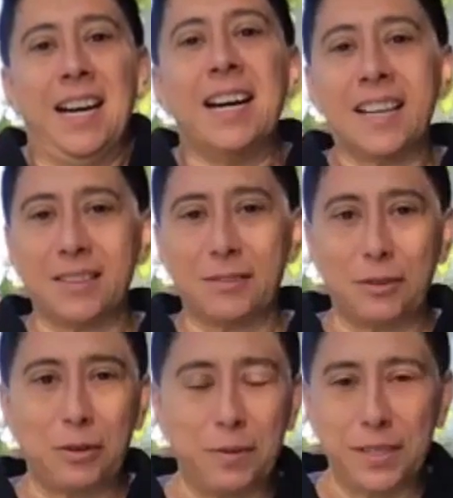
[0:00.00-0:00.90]
you don't
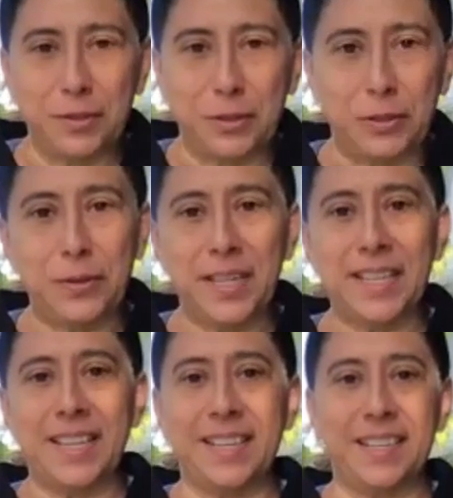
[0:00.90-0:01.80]
know what you're doing,